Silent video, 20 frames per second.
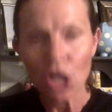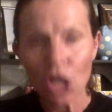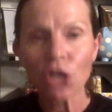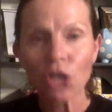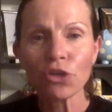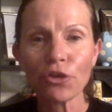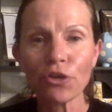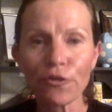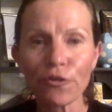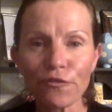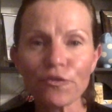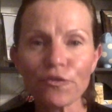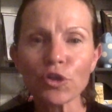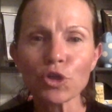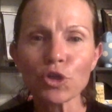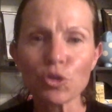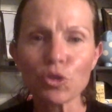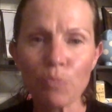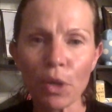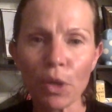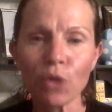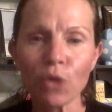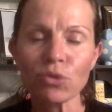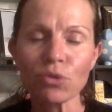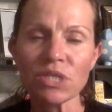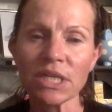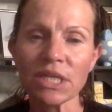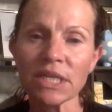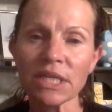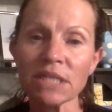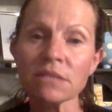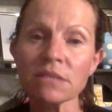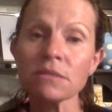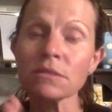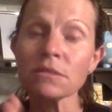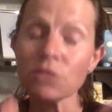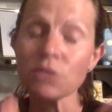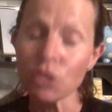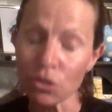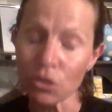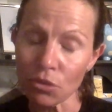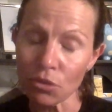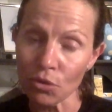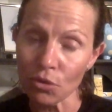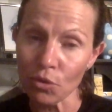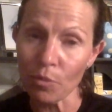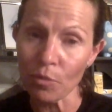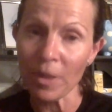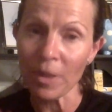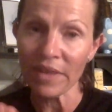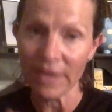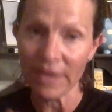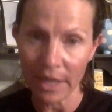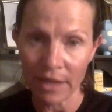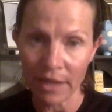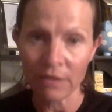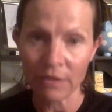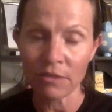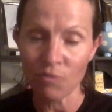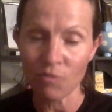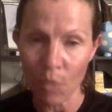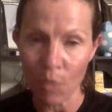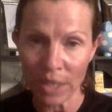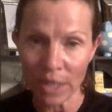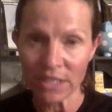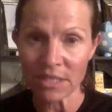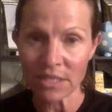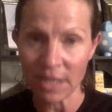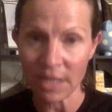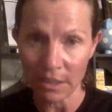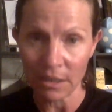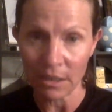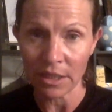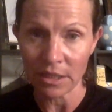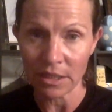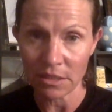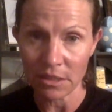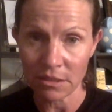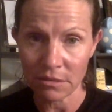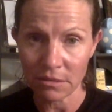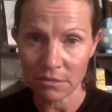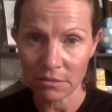Your first post is due by the end of Wednesday night.